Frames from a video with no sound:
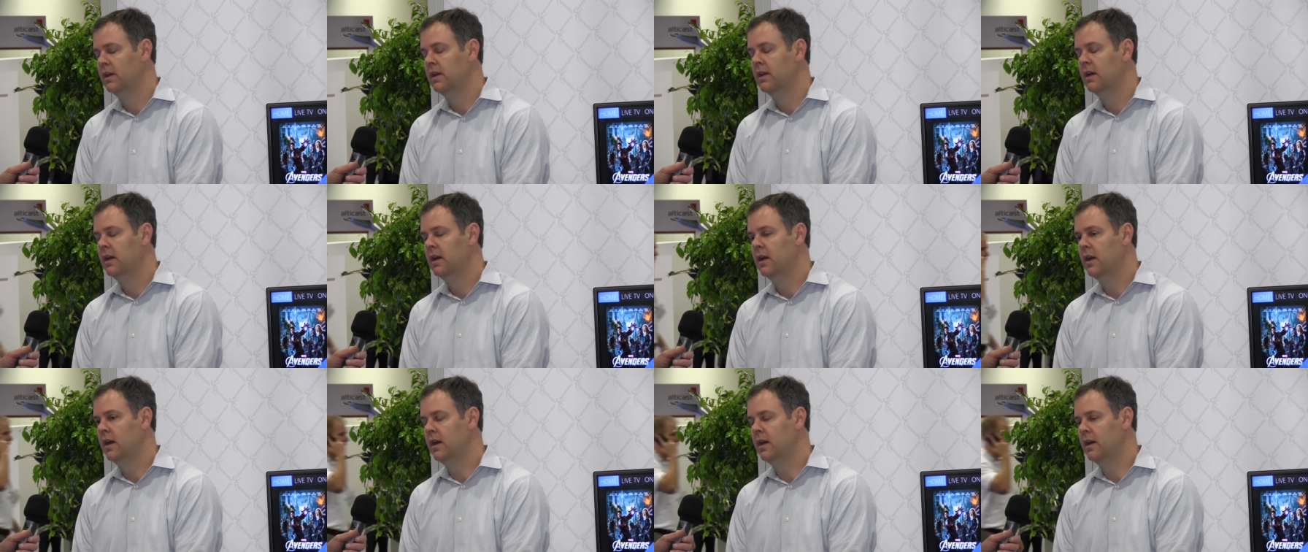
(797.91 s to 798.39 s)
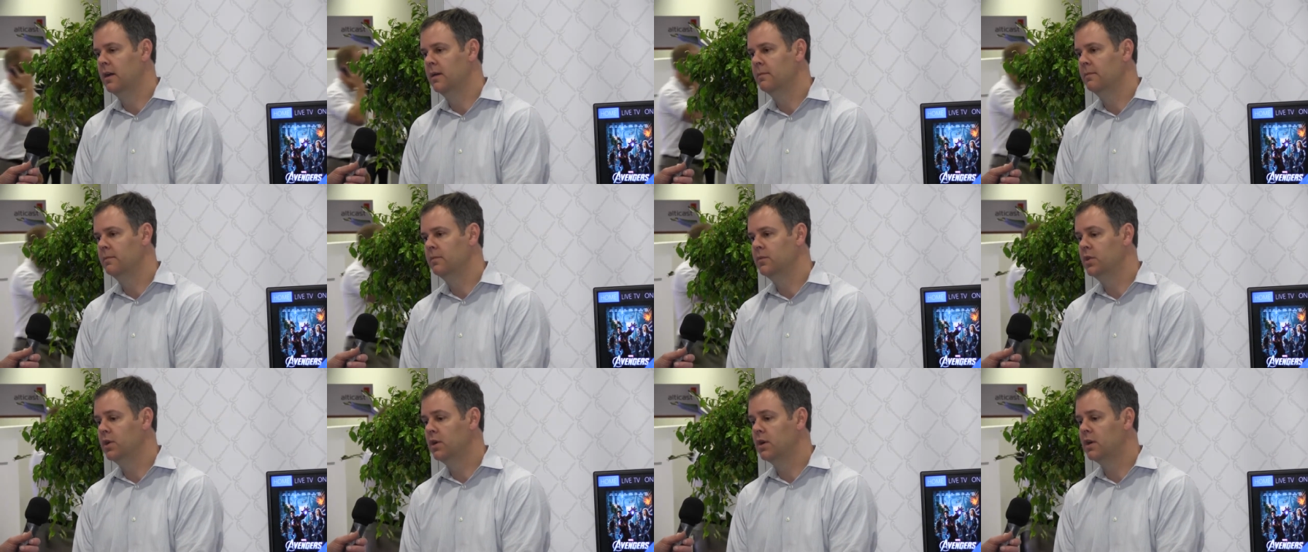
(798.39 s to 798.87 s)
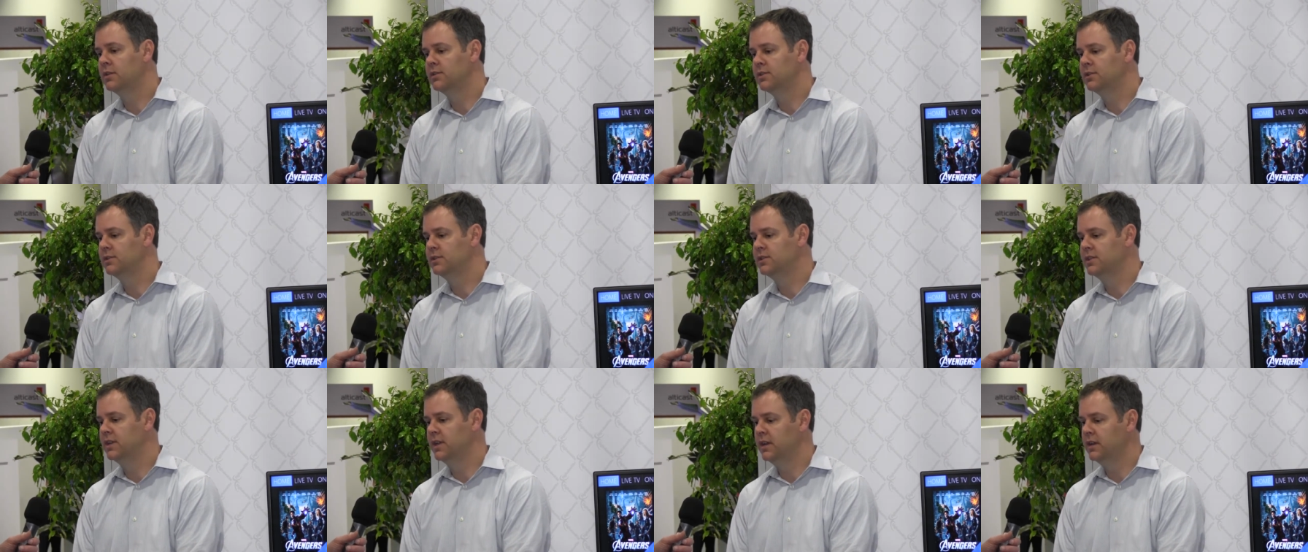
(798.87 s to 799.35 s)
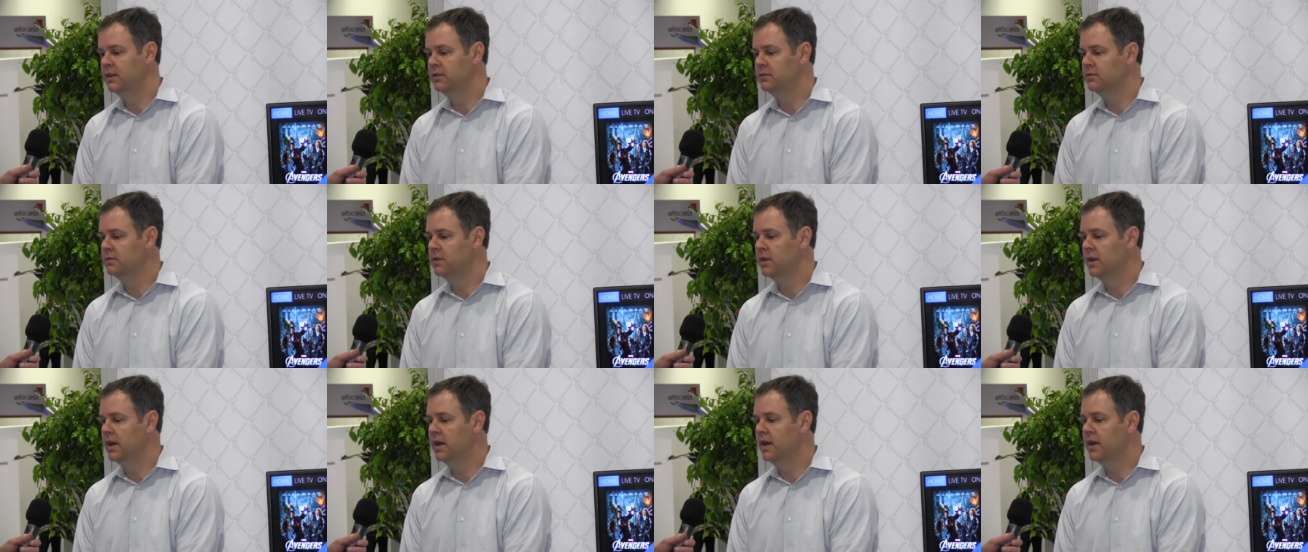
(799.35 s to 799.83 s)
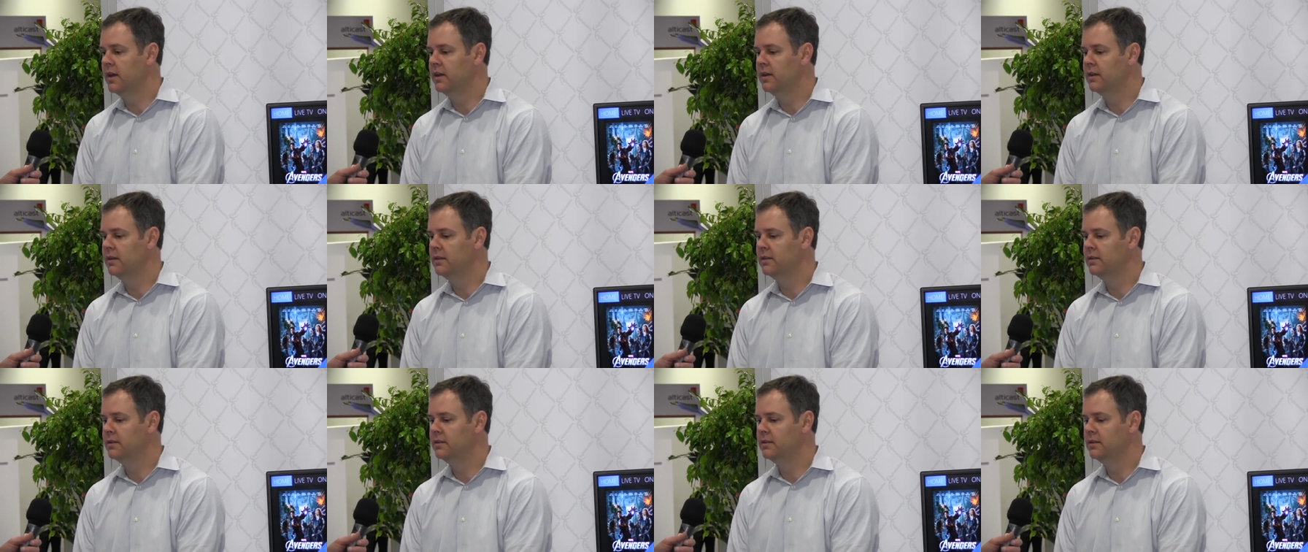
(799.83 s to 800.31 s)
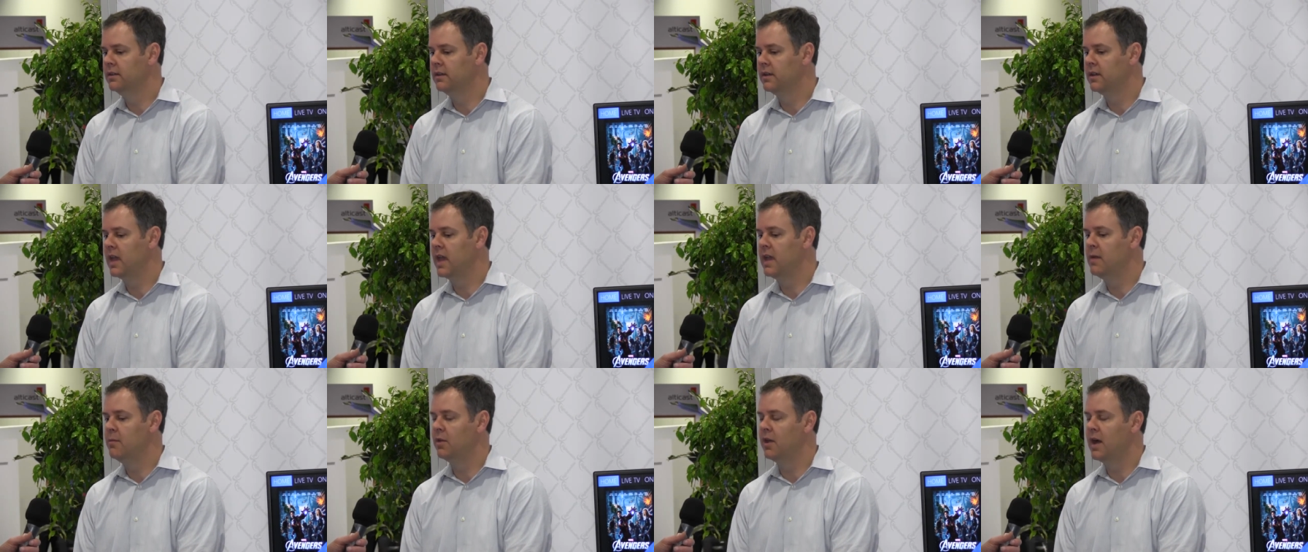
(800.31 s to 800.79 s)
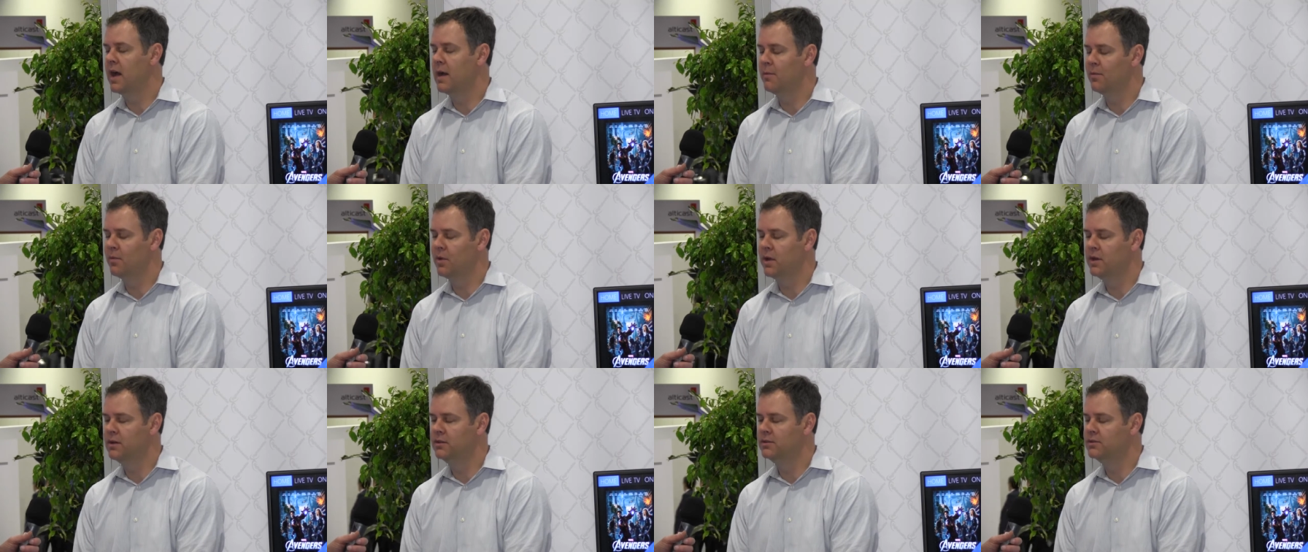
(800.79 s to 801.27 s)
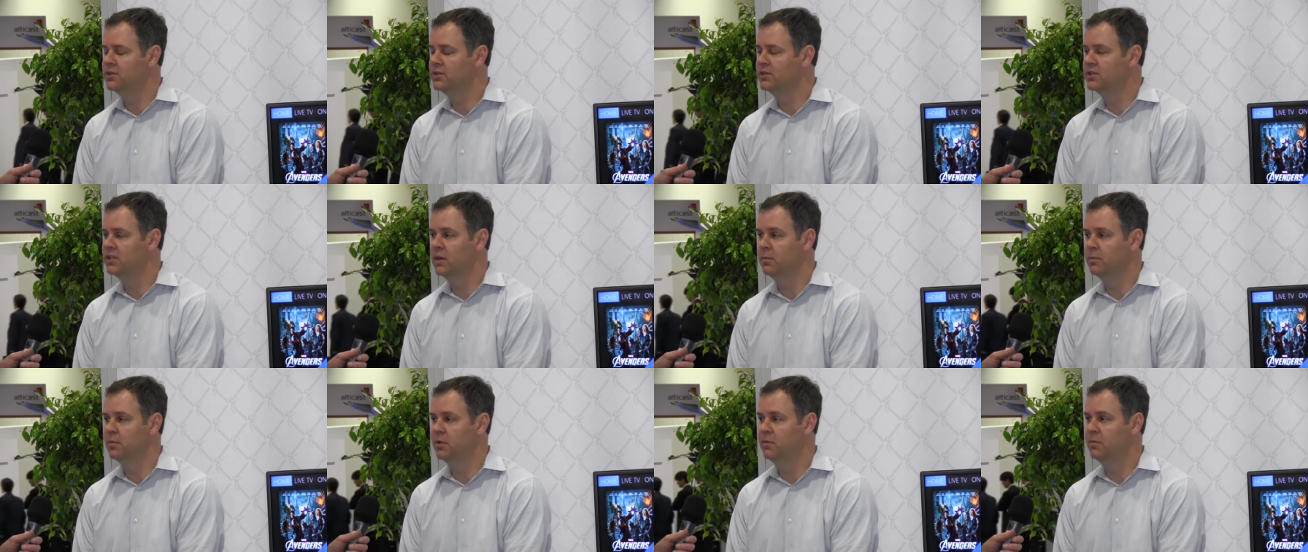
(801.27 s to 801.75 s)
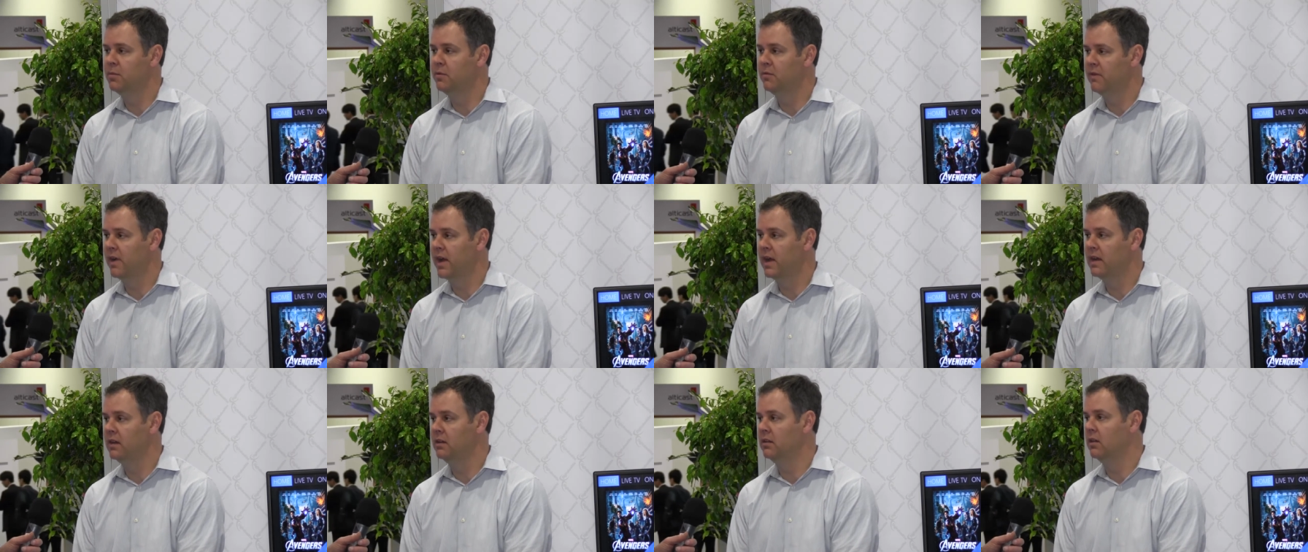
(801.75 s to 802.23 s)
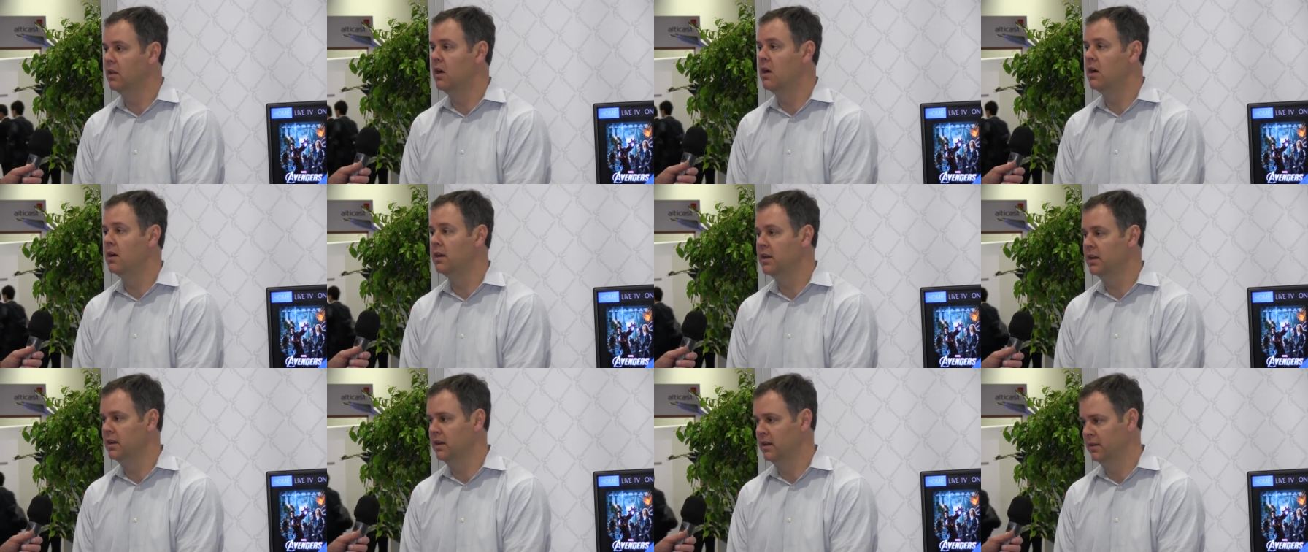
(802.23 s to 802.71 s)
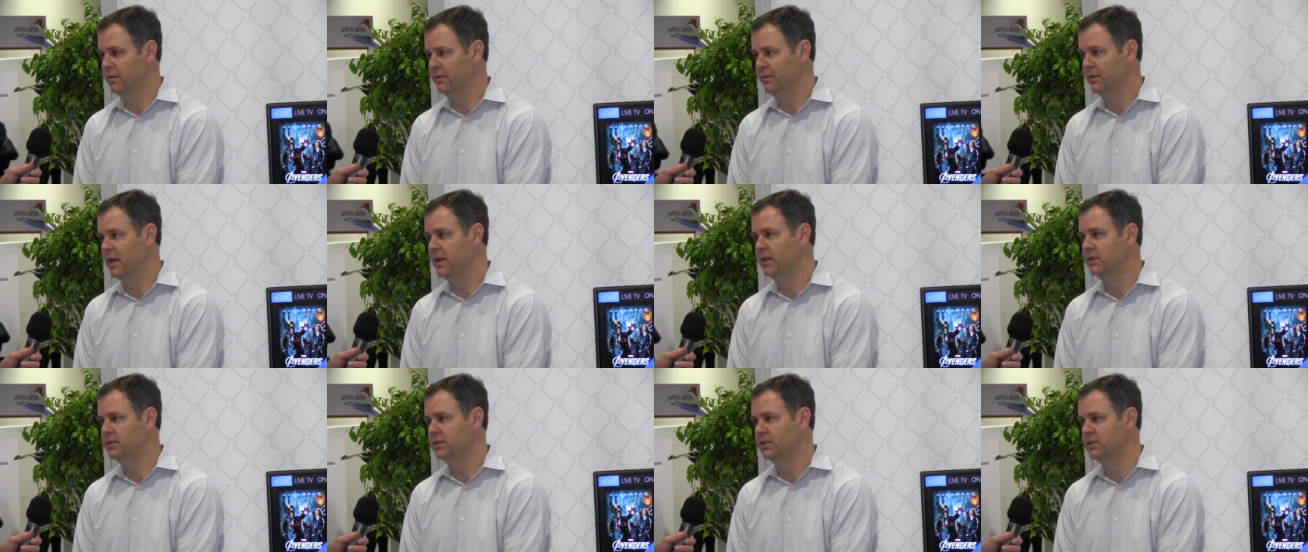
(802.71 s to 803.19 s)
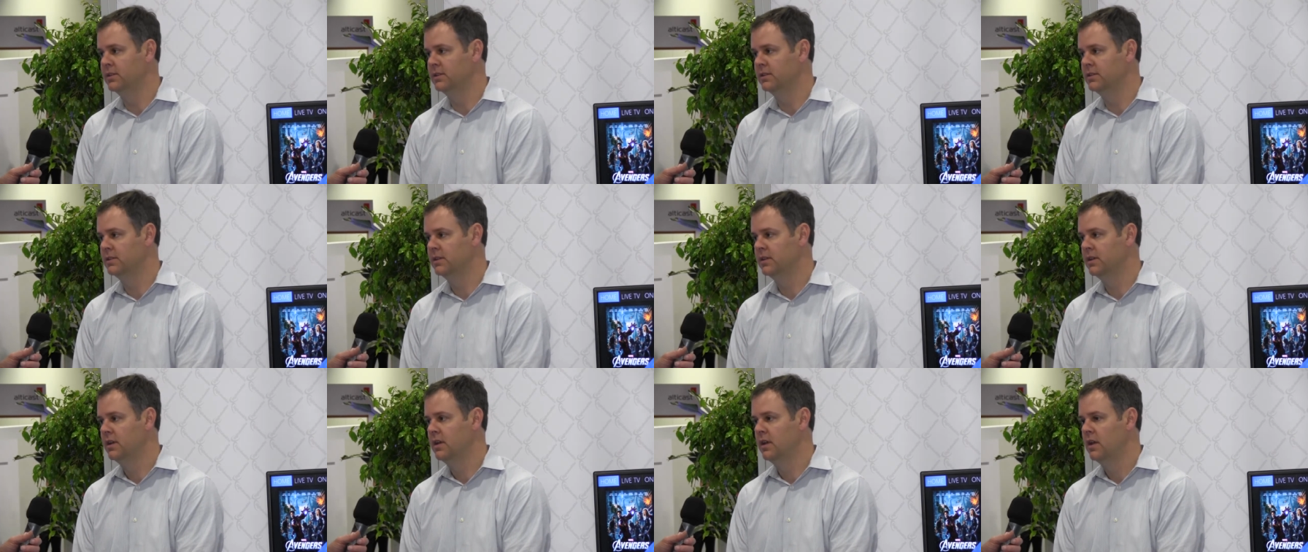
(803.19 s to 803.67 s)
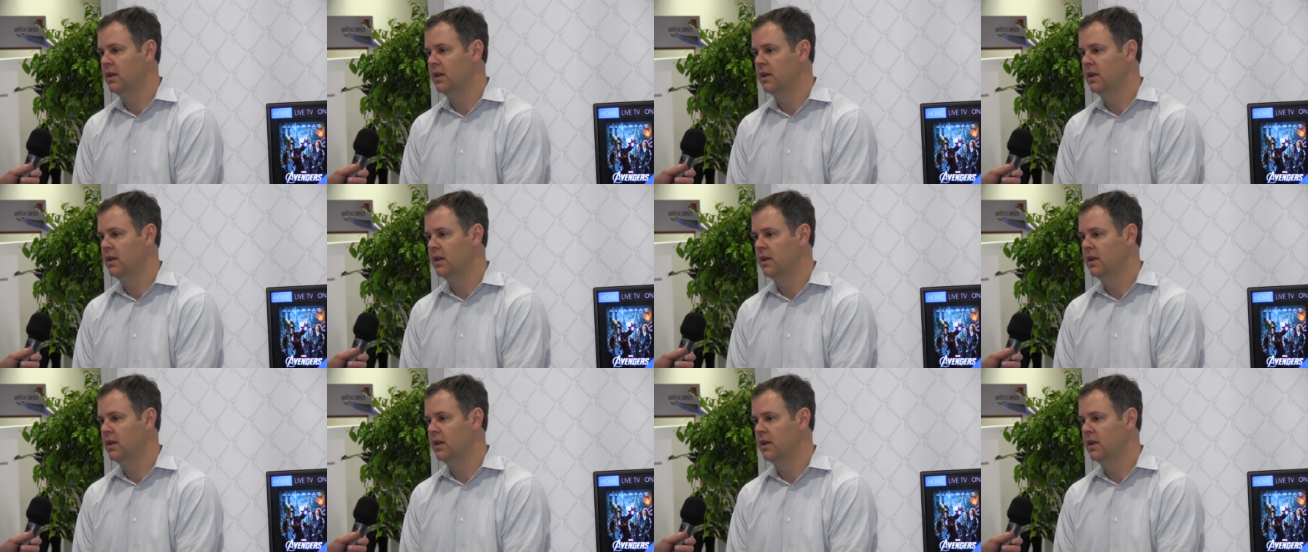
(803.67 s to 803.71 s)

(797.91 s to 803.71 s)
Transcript: Yeah. Um, you're also seeing uh, the cable operators just simply providing login interfaces.